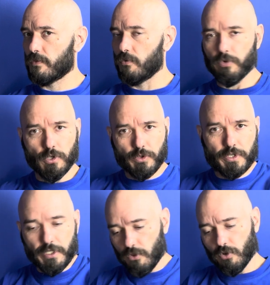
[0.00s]
We know that
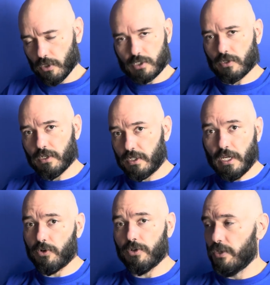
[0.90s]
heel hooks are going to
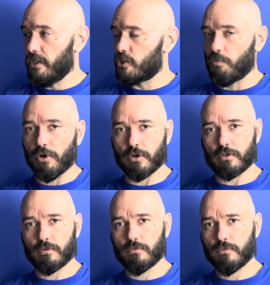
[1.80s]
tear your knees
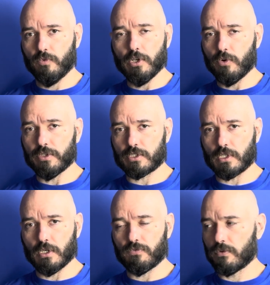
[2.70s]
apart. We know this
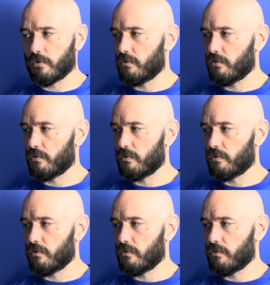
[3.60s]
stuff.